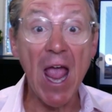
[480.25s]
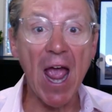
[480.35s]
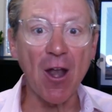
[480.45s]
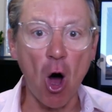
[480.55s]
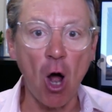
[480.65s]

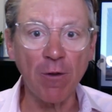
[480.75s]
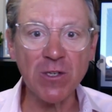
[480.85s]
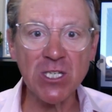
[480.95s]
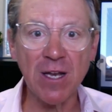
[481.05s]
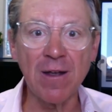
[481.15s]
and all of
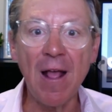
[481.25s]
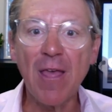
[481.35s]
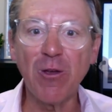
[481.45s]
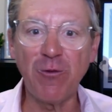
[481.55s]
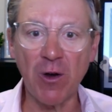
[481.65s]
a sudden,
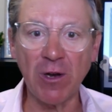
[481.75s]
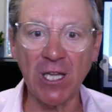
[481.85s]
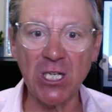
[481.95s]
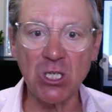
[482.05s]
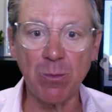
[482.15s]
the very
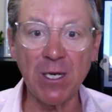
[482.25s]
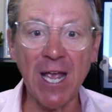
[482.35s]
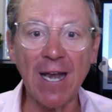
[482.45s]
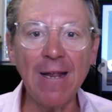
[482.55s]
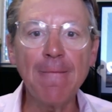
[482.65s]
leads you've been
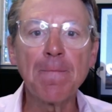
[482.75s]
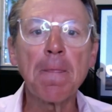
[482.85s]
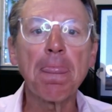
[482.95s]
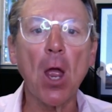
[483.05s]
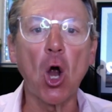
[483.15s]
getting
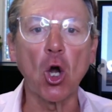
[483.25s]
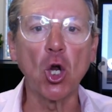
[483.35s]
are